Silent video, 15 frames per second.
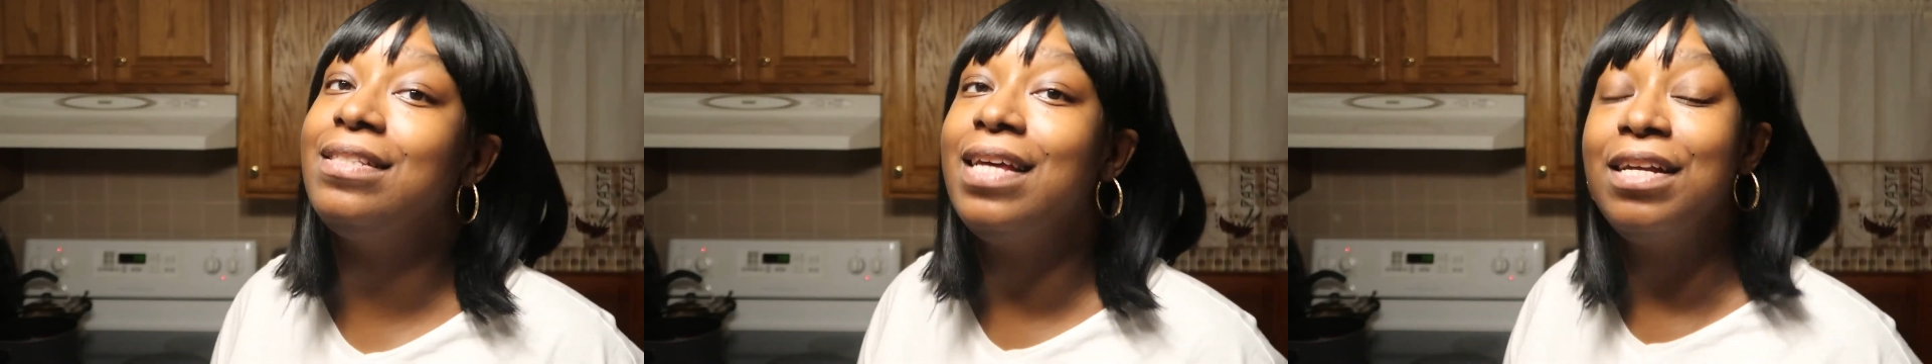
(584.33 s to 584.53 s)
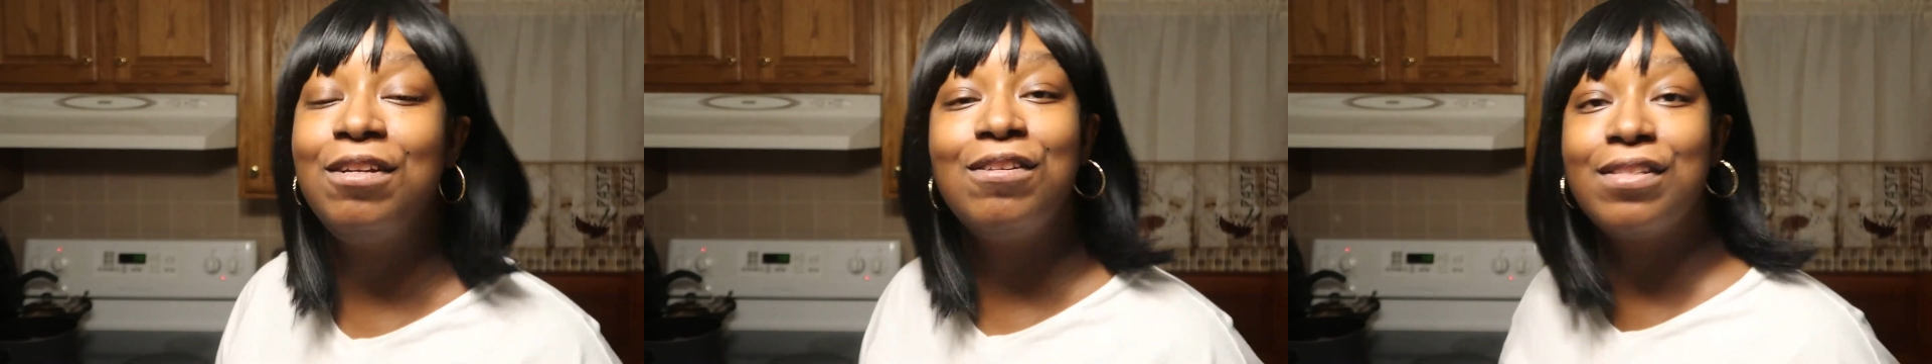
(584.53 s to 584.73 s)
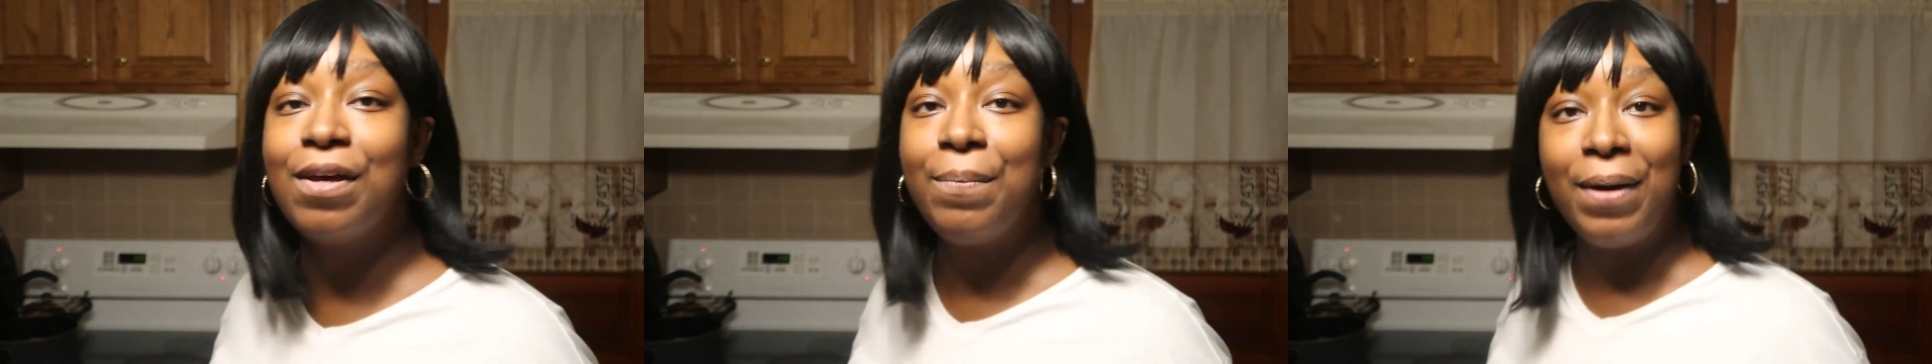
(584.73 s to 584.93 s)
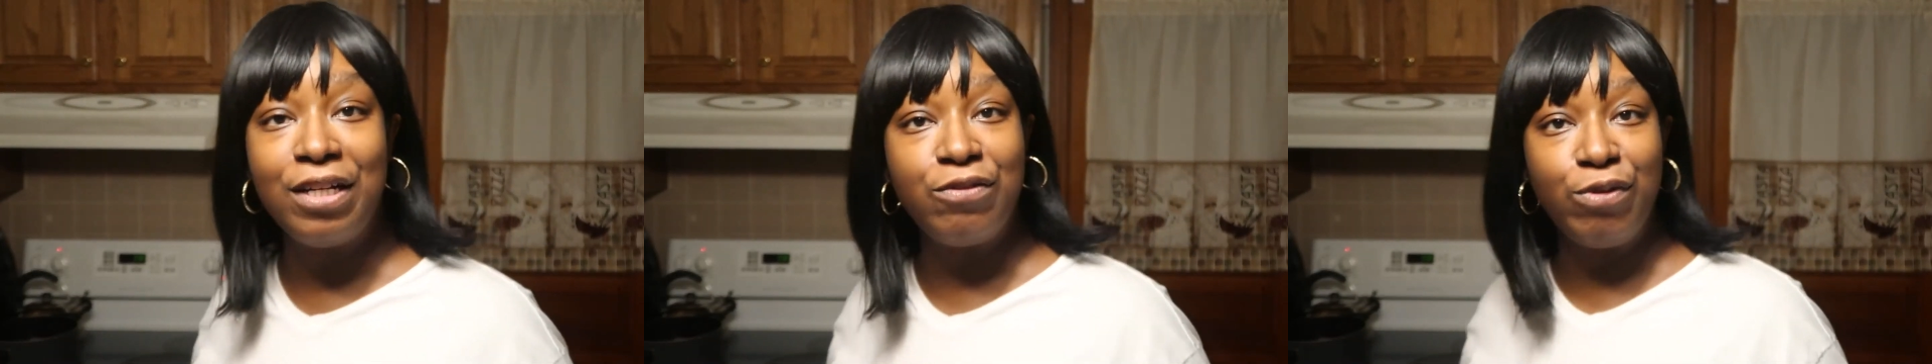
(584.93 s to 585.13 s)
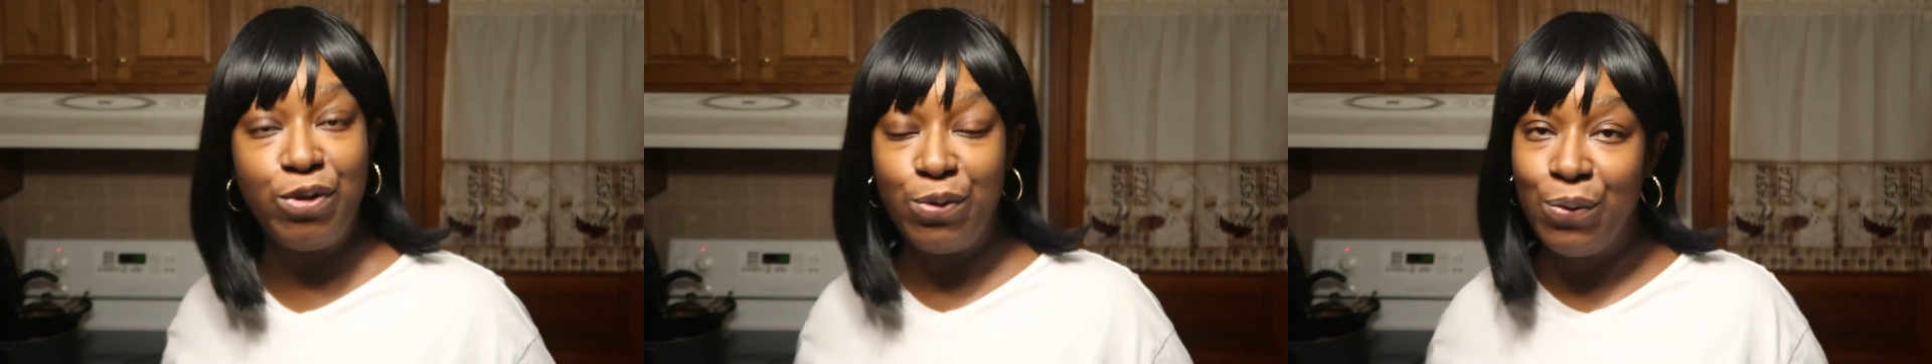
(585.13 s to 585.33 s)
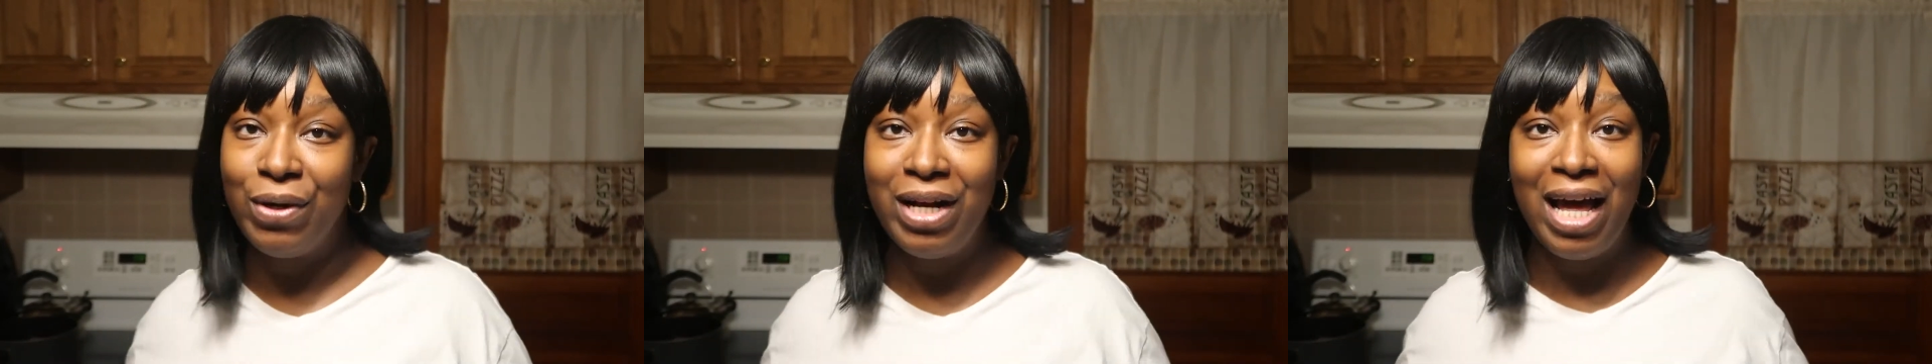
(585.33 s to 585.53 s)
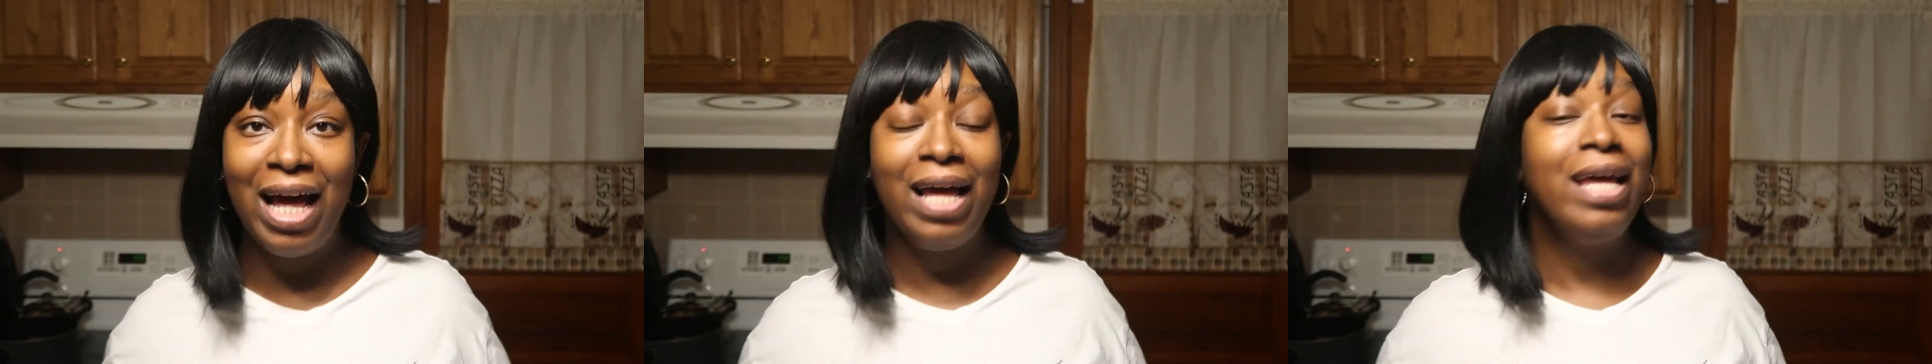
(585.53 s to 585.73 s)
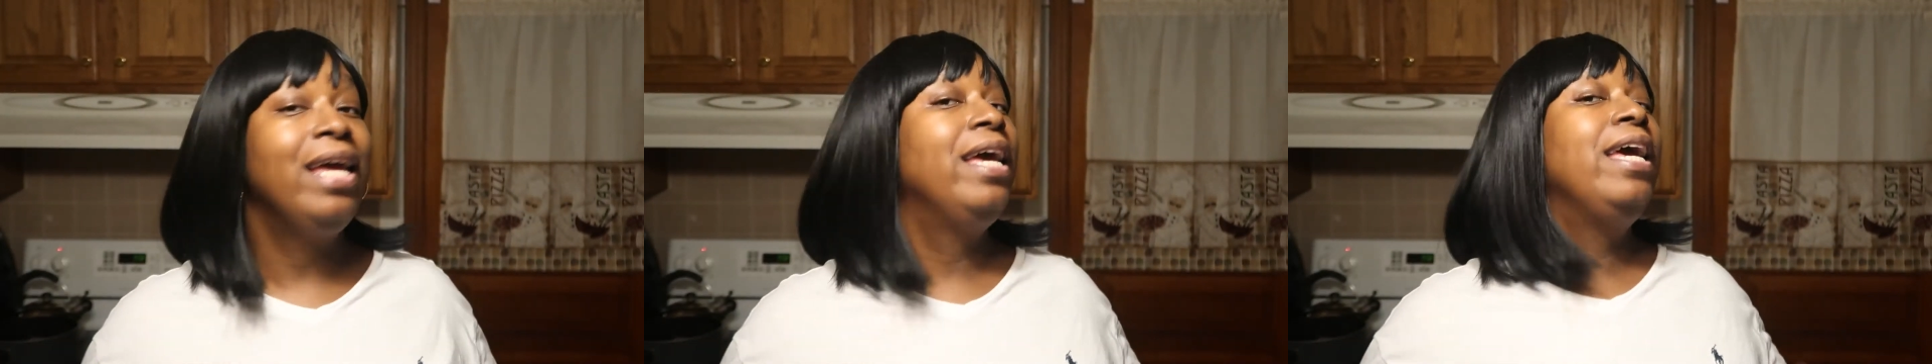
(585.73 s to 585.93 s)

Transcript: thank you so much for doing that.